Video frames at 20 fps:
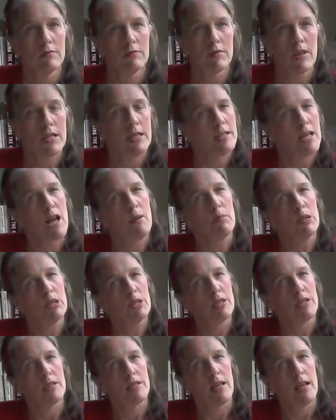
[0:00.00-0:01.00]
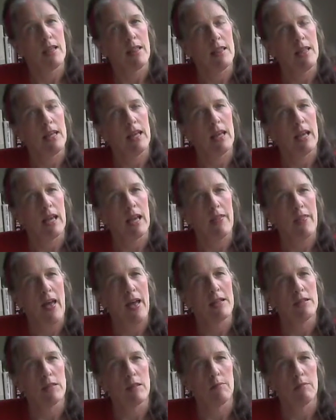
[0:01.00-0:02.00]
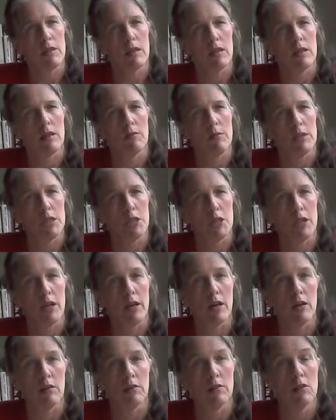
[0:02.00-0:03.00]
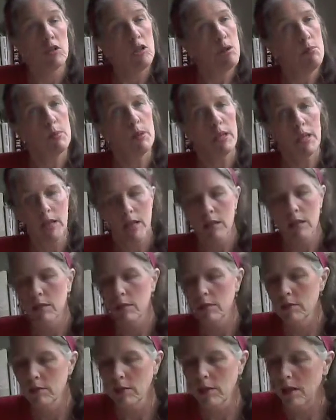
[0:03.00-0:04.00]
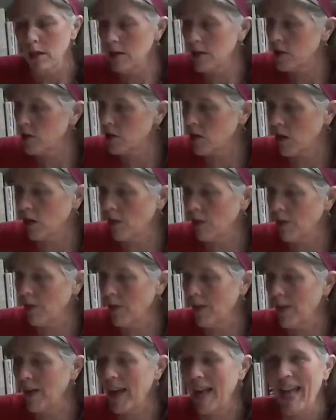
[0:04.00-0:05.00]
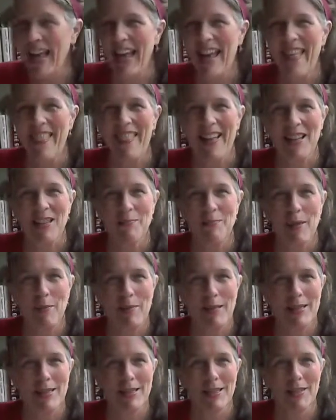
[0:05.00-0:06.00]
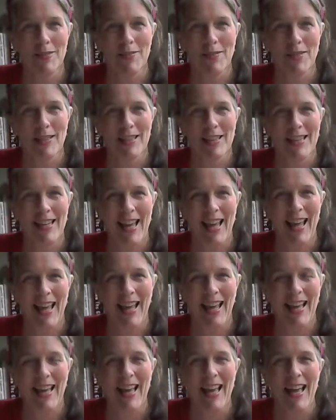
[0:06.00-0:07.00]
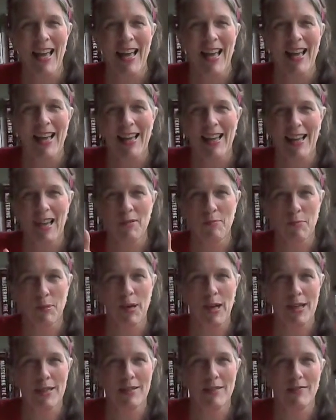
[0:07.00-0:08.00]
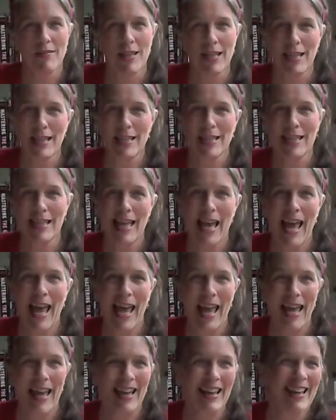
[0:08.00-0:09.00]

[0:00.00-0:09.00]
established design thinking, and that's something that we share globally. So that's my message for the day, in praise of the easy A.